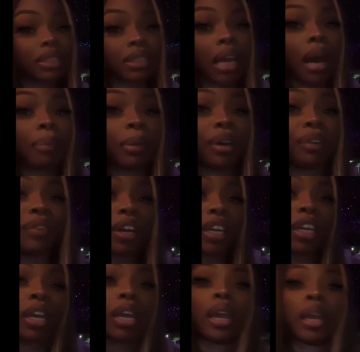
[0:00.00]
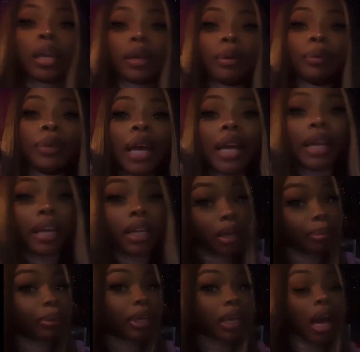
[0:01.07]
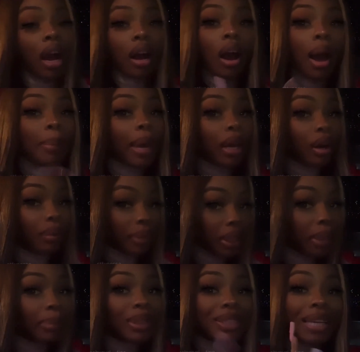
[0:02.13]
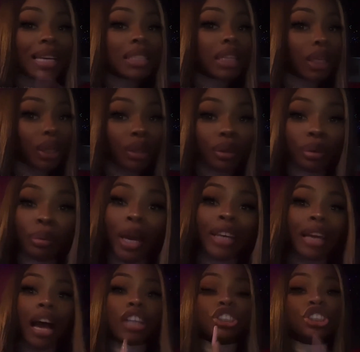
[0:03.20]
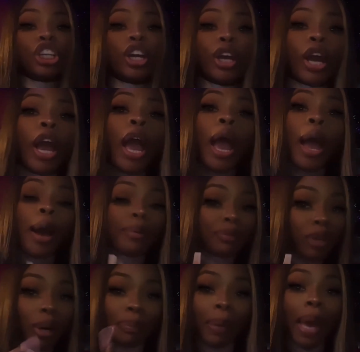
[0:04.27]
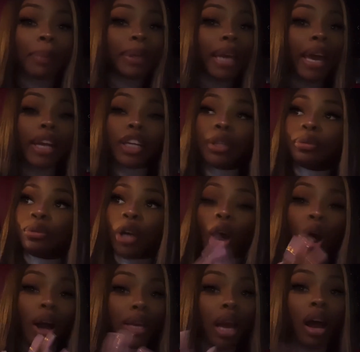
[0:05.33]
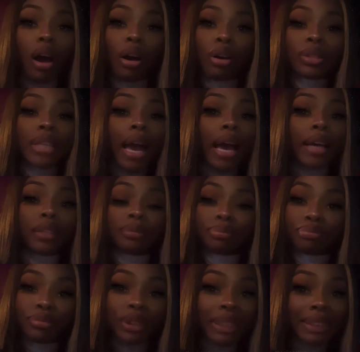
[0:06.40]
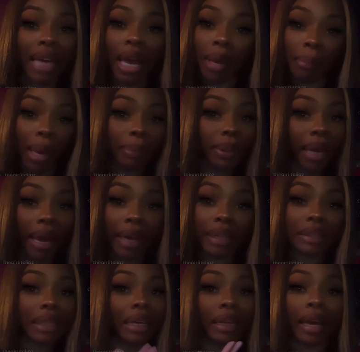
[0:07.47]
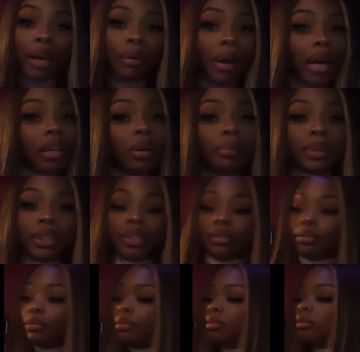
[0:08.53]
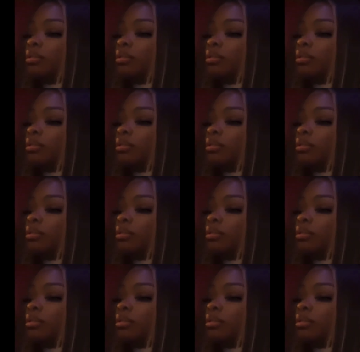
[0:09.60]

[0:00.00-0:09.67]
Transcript: is y'all motherfucking letting that nigga bring y'all car back on e bitch. That's ill. And y'all sharing a baby daddy. All y'all hoes got the same baby daddies and they don't got no money.